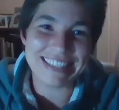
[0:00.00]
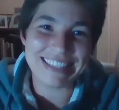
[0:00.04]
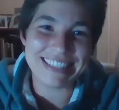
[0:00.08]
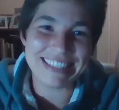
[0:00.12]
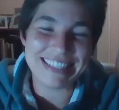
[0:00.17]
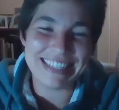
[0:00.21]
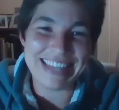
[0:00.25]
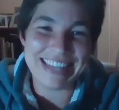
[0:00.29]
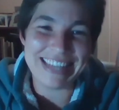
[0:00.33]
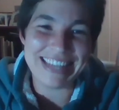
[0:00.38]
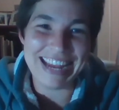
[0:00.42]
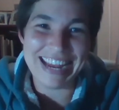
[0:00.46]

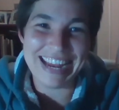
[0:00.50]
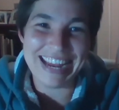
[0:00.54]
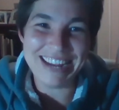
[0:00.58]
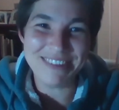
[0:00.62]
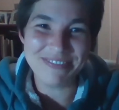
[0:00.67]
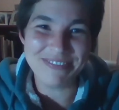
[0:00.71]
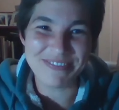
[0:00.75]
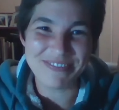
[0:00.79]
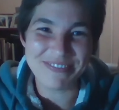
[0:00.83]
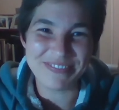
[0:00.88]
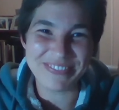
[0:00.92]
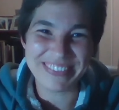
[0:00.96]
us
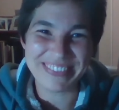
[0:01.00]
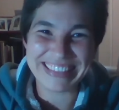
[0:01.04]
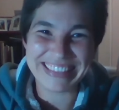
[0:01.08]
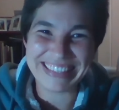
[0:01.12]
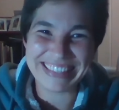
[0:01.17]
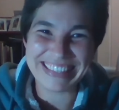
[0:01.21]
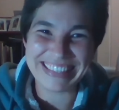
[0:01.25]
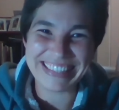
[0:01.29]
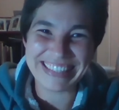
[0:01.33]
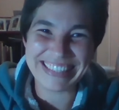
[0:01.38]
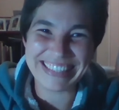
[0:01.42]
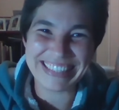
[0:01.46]
today.
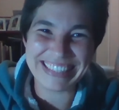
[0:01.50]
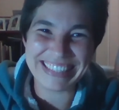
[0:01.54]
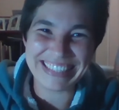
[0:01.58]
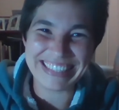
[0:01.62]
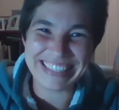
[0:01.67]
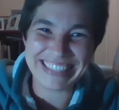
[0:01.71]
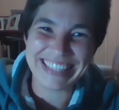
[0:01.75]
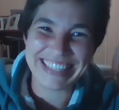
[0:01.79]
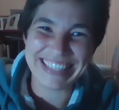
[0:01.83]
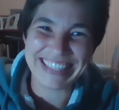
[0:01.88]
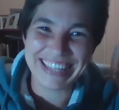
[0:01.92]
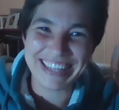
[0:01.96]

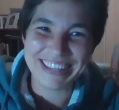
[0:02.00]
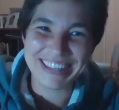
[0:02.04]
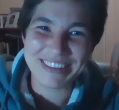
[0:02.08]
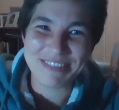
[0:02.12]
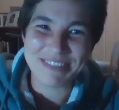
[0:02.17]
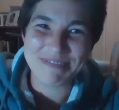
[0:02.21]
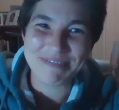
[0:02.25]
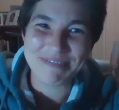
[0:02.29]
Thank you,